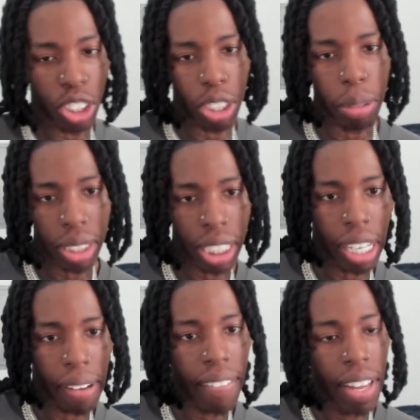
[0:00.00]
You know what I'm
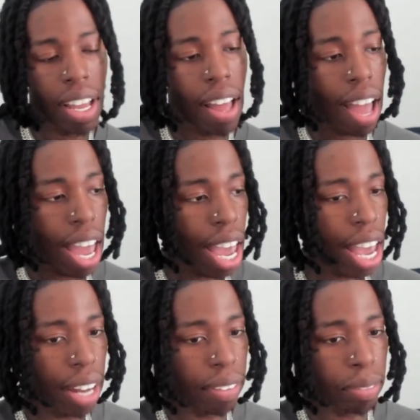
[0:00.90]
saying?
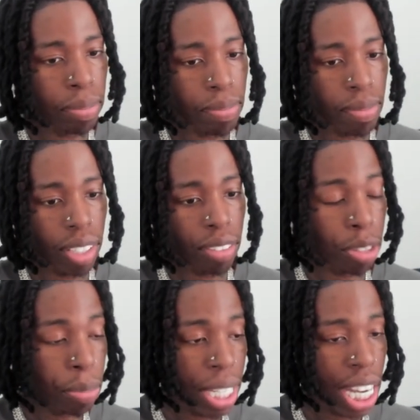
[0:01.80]
And
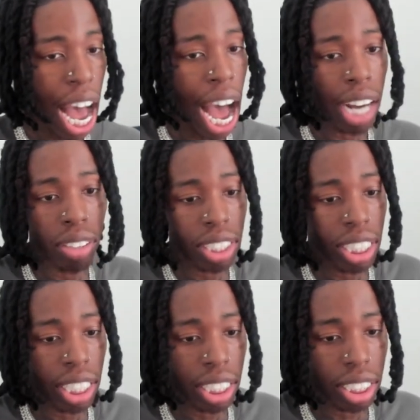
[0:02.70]
for me, I don't
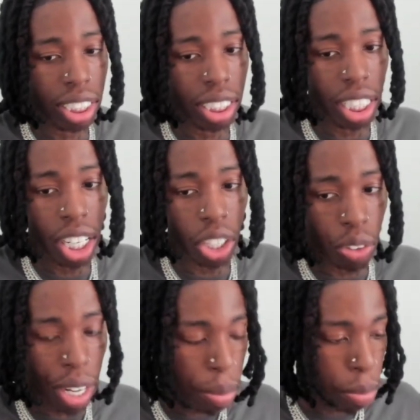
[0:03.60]
think it's a
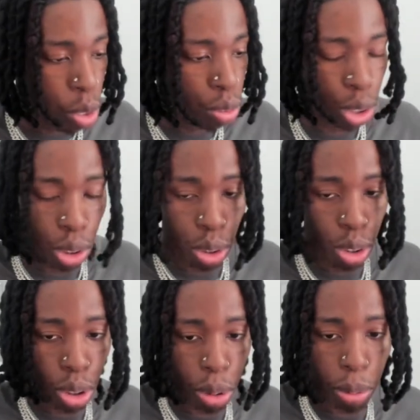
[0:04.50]
great move to do
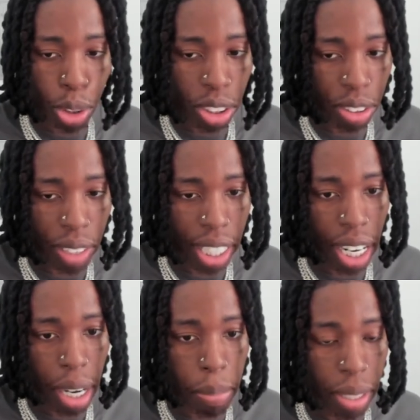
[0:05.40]
YouTube Shorts right
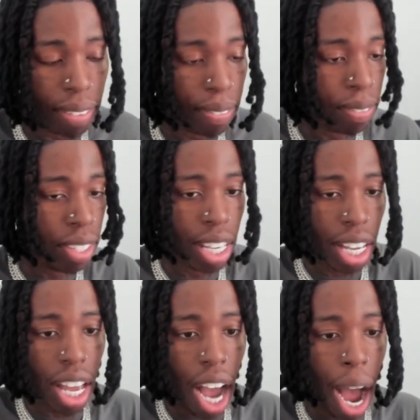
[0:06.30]
now, but
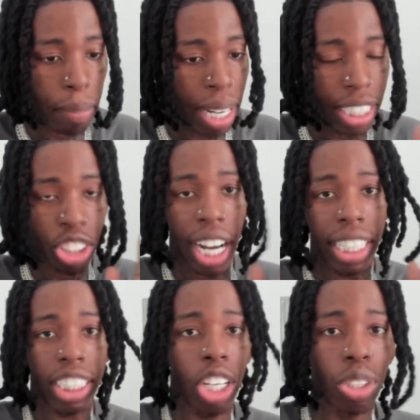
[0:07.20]
I'm not trying
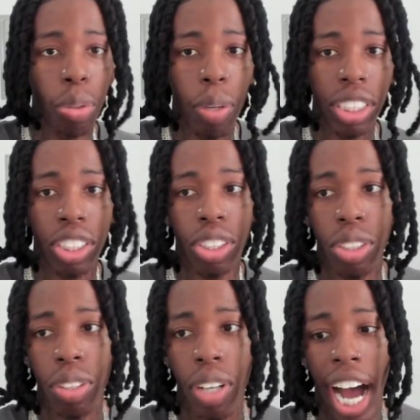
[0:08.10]
to tell you what to
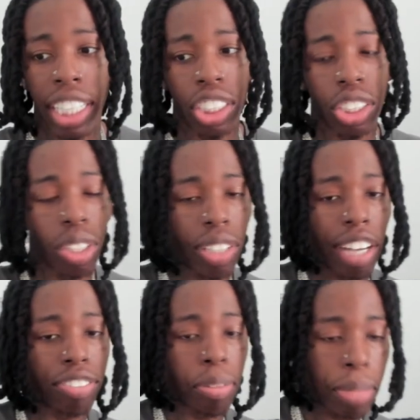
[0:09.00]
do. I just know
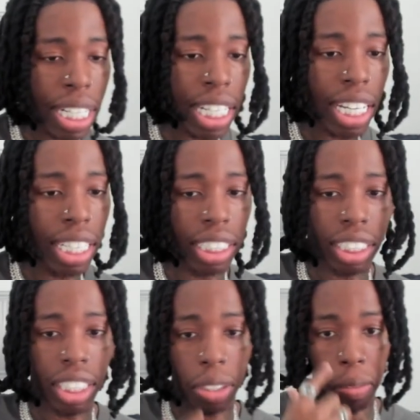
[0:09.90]
that for me, it
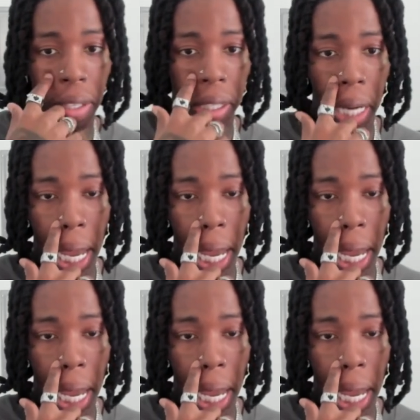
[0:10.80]
just doesn't work.